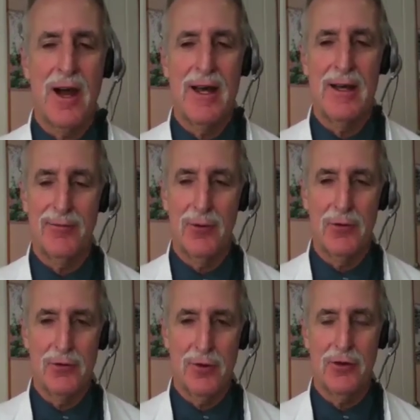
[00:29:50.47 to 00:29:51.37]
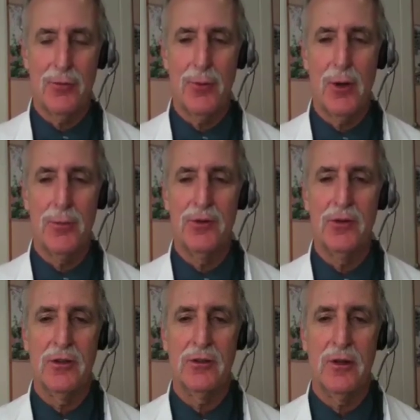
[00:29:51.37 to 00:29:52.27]
either diet for
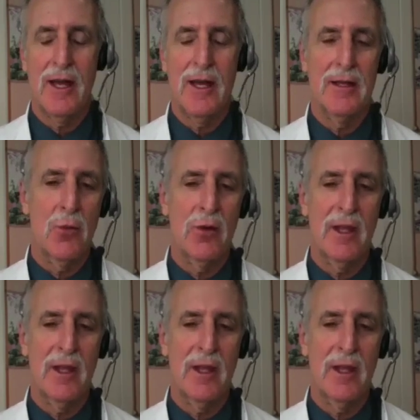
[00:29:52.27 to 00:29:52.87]
nutritional purposes,